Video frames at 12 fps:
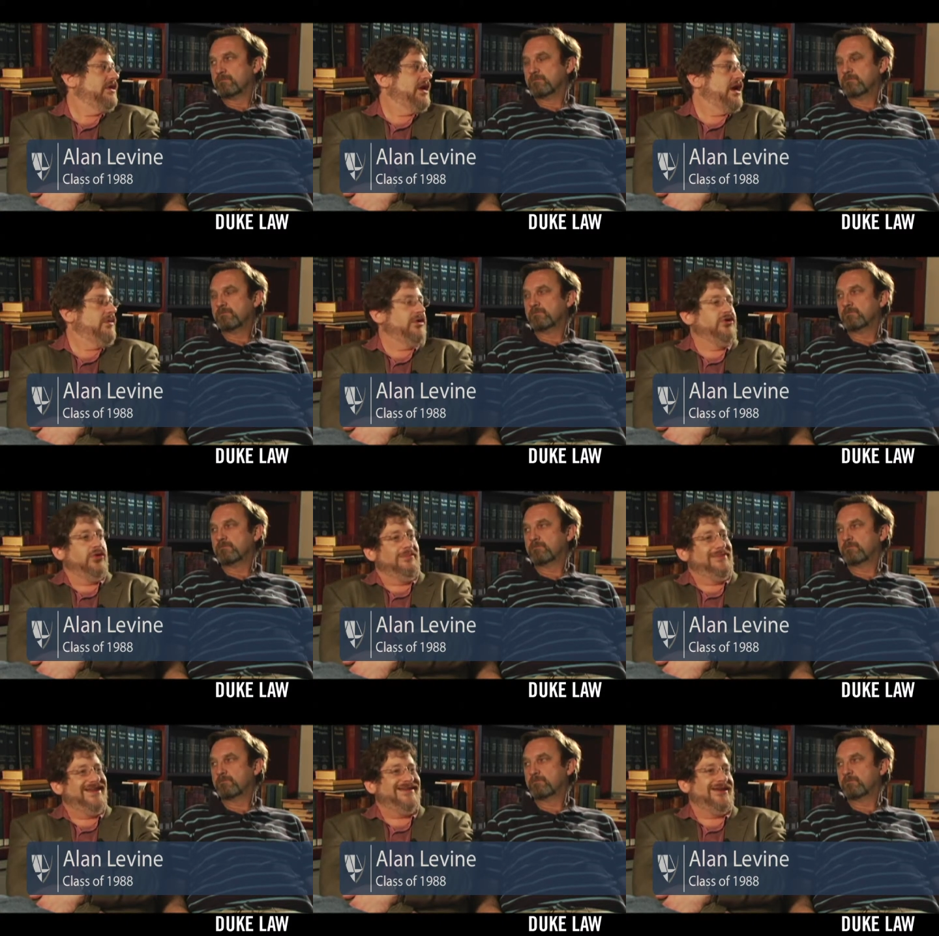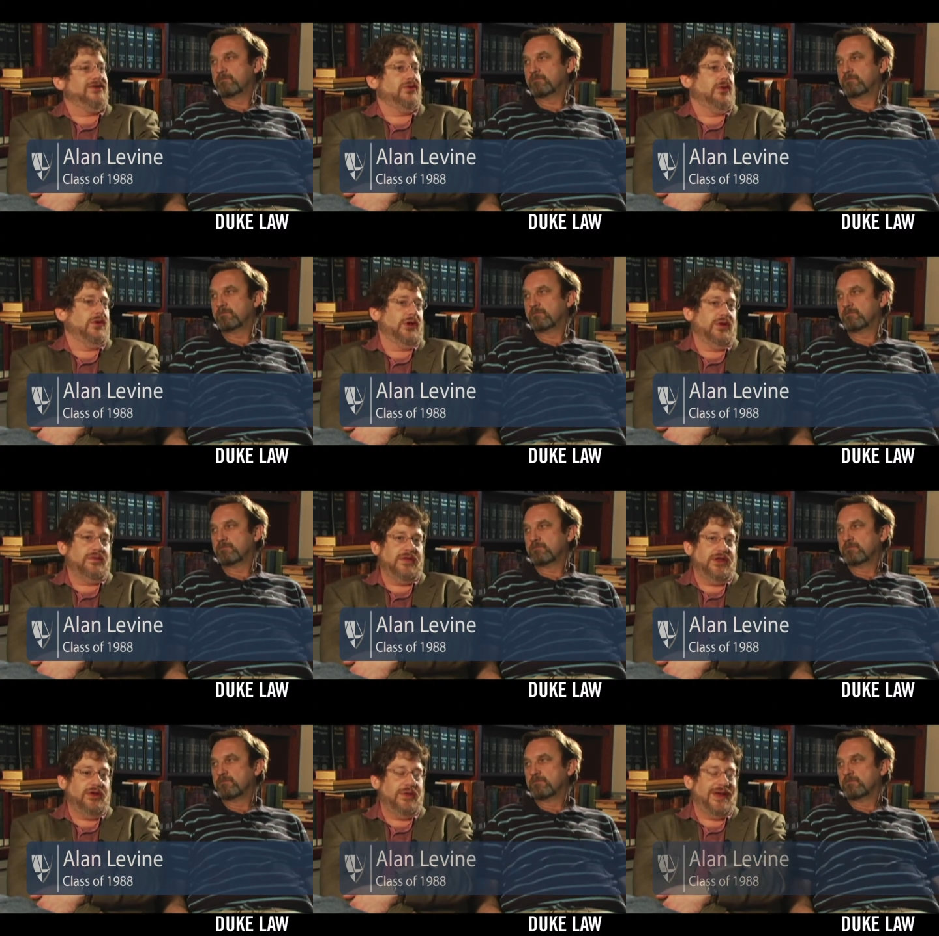Speaker 1: mm-hmm. and we were doing business all over
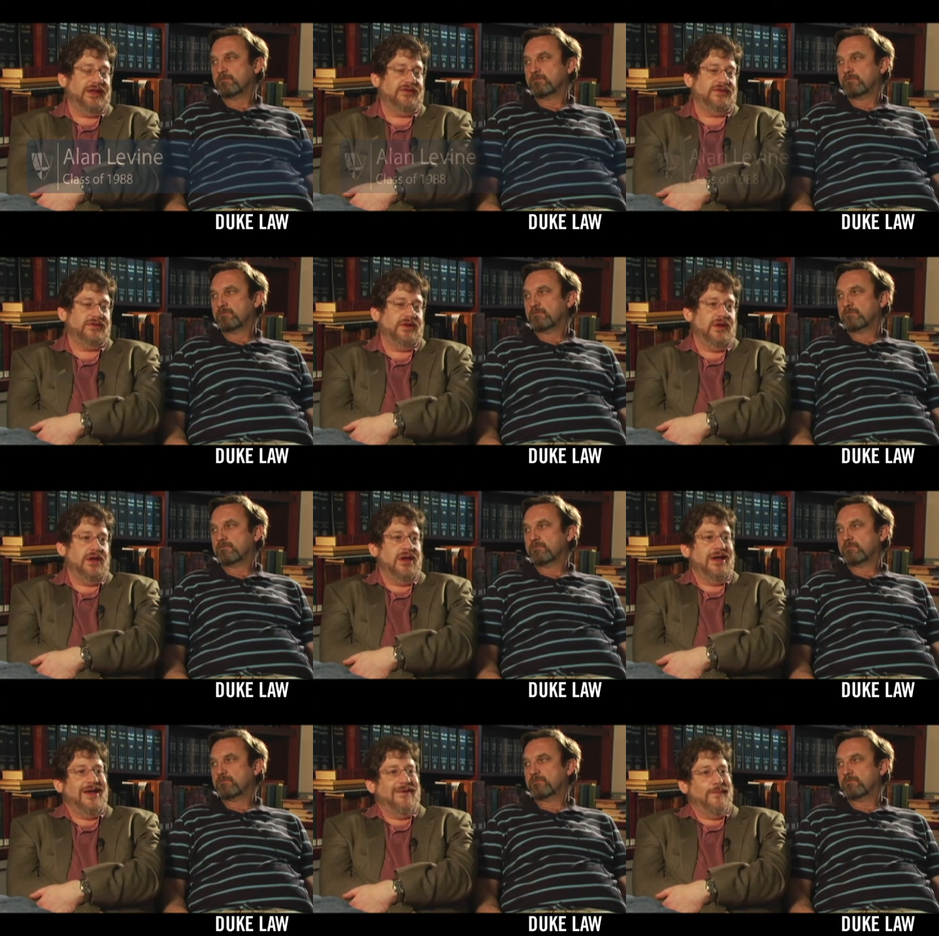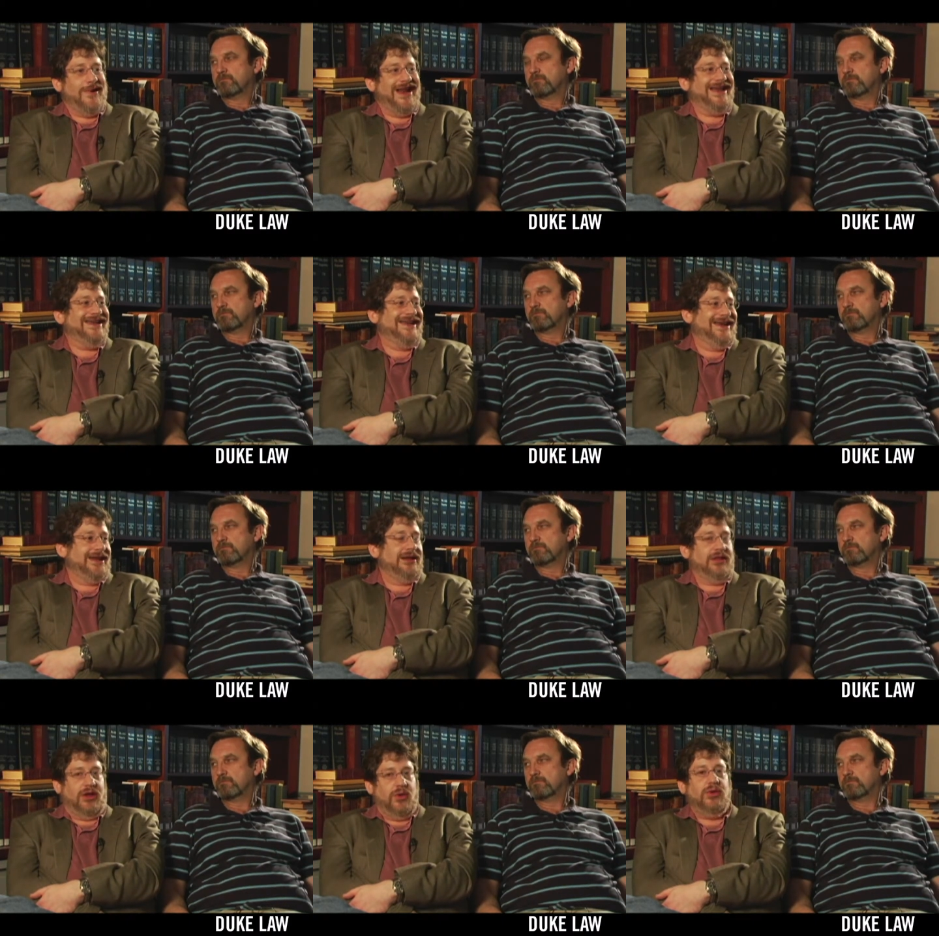the U S. When I
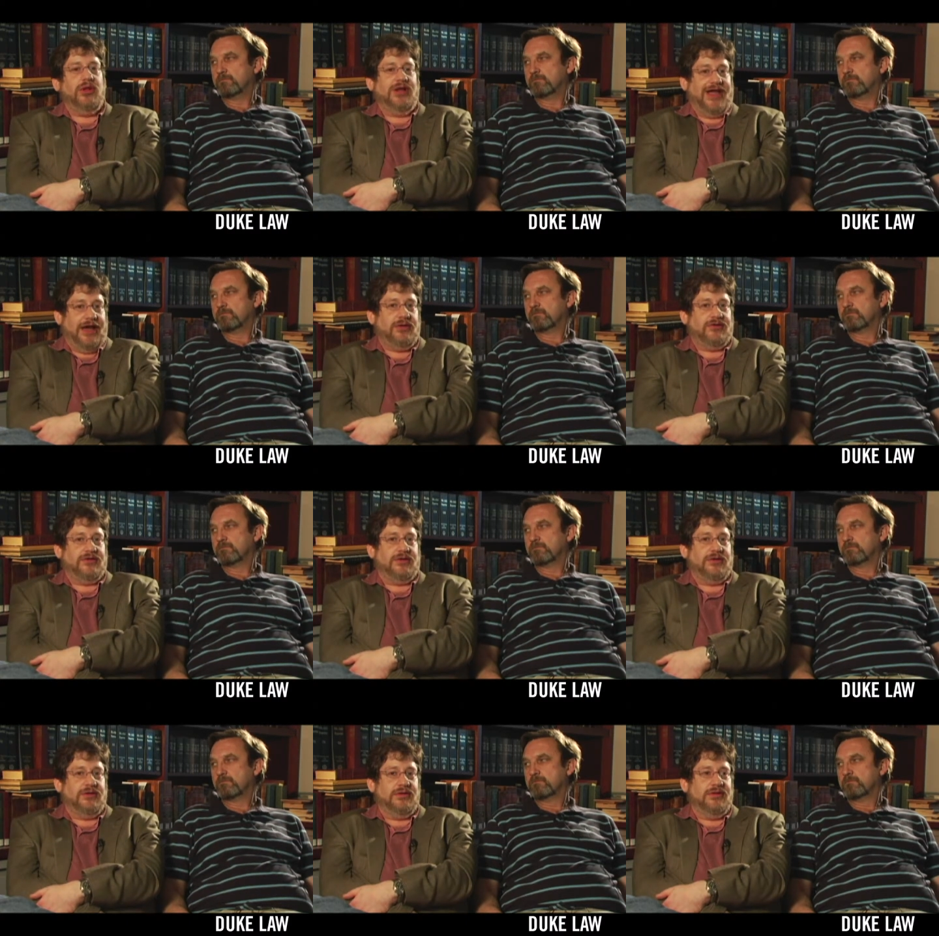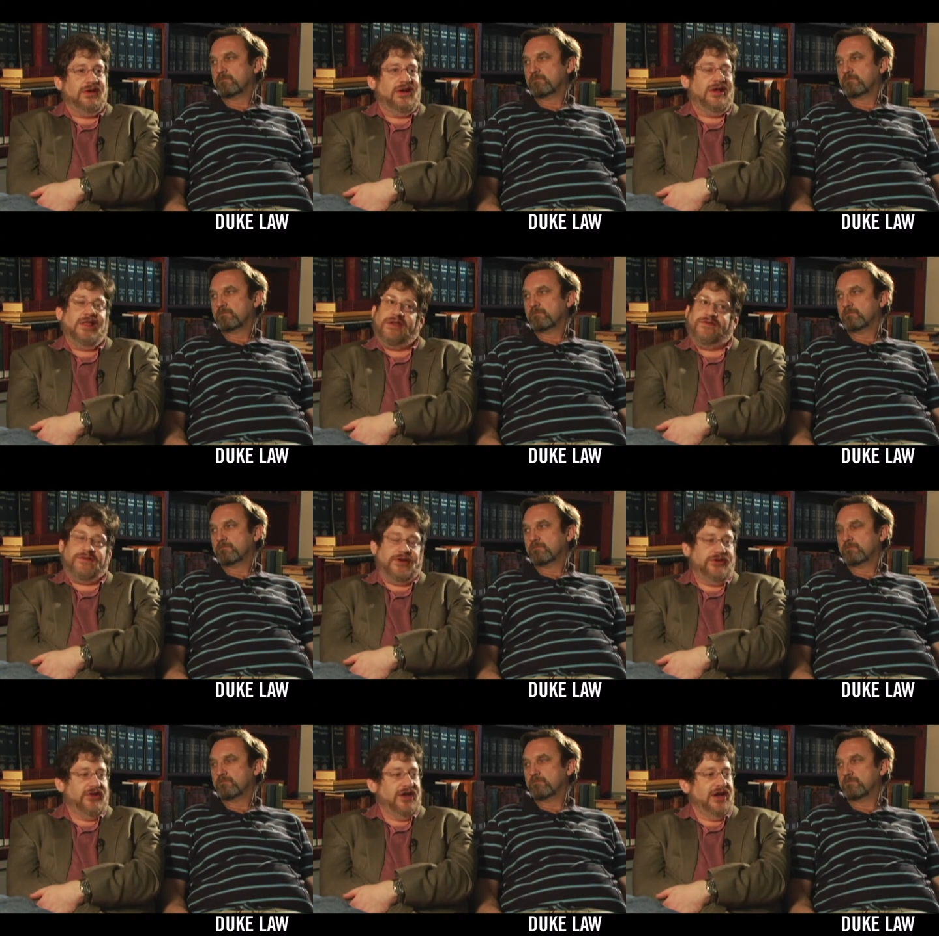needed local counsel, the
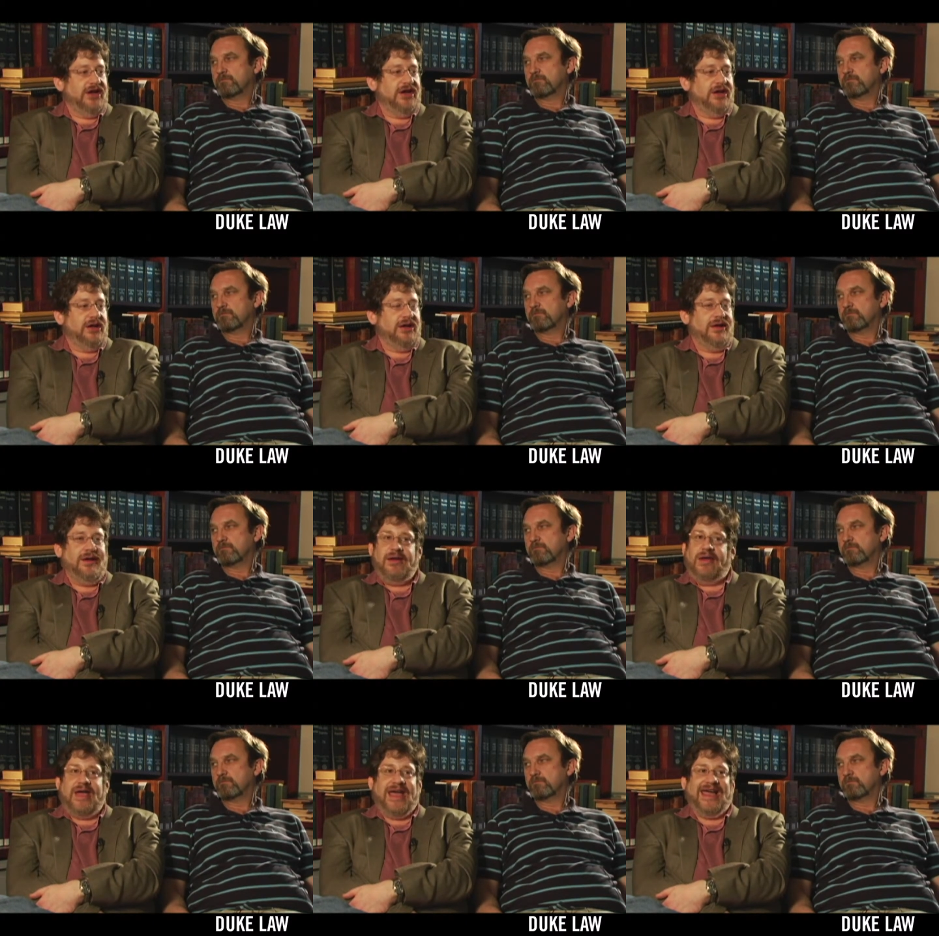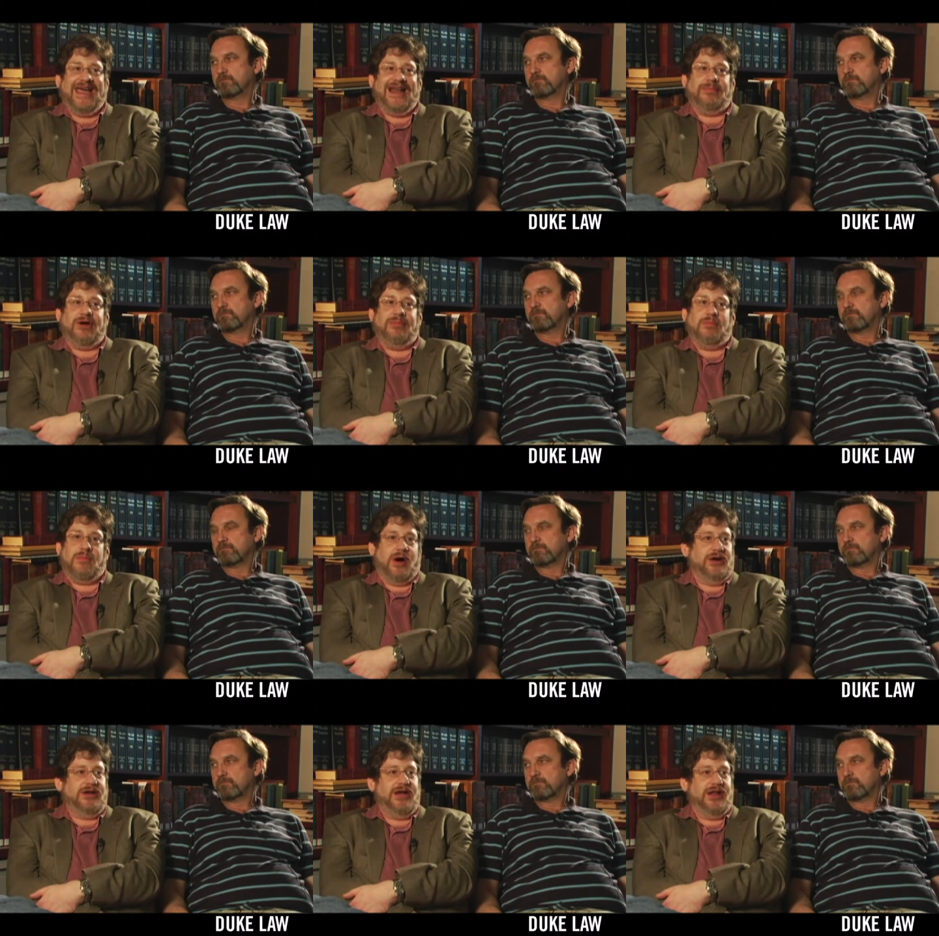first thing I did, I got up on
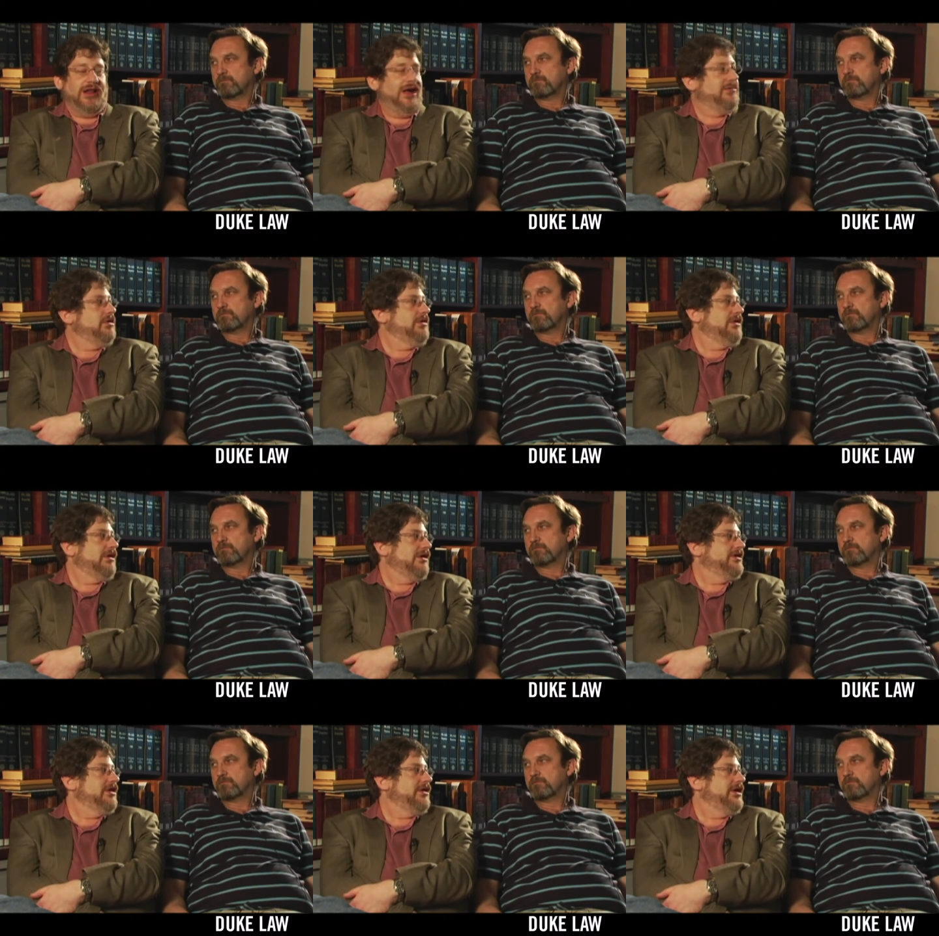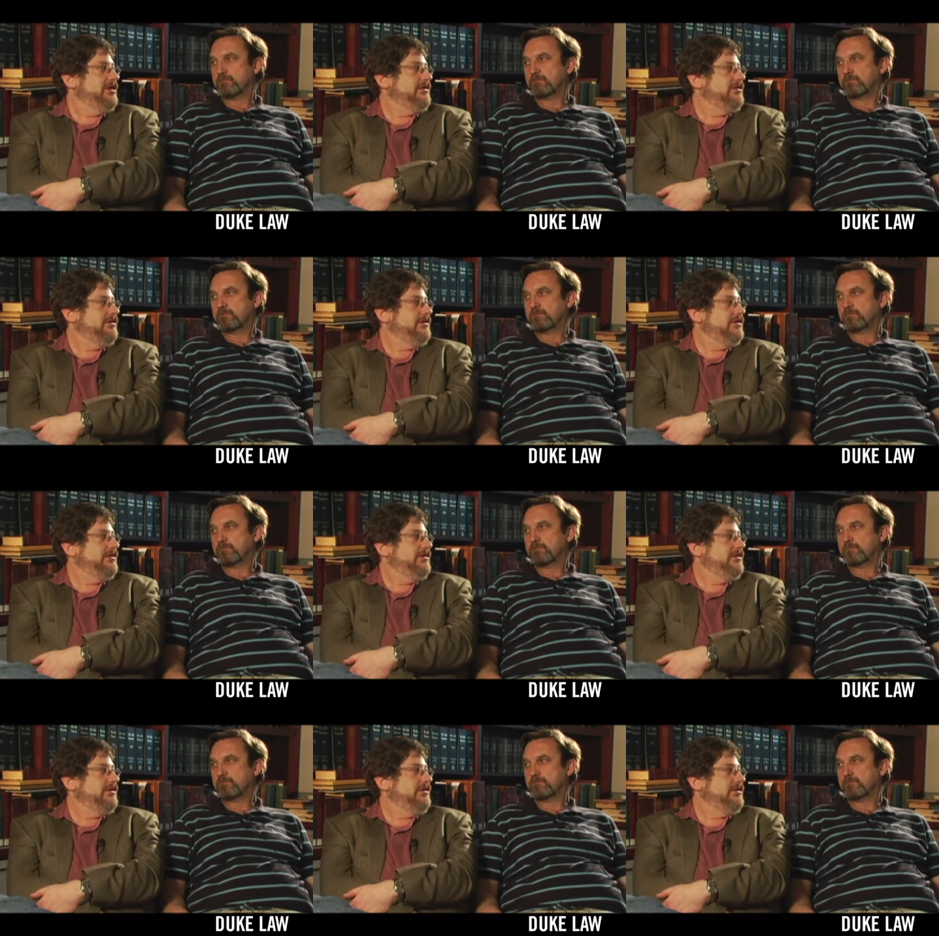Martindale-Hubbell online.